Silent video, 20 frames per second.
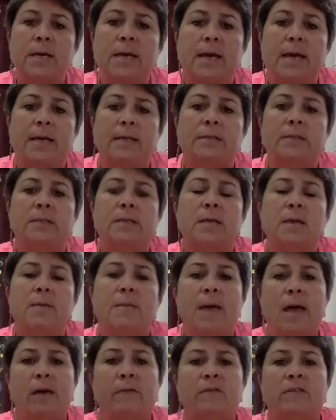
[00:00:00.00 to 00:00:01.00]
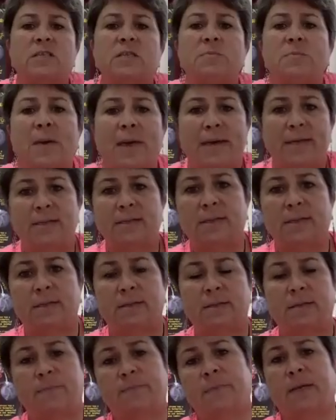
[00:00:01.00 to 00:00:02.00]
It's the amount of space that
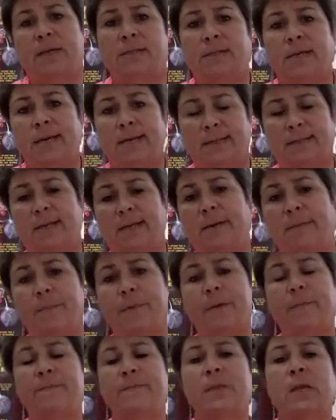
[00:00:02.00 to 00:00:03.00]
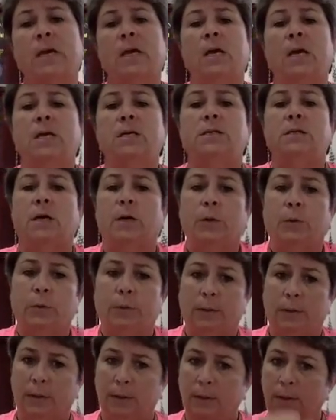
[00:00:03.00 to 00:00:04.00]
something takes up.
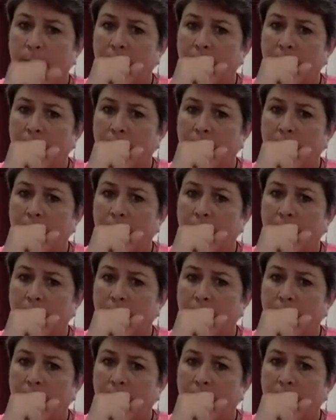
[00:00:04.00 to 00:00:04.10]
So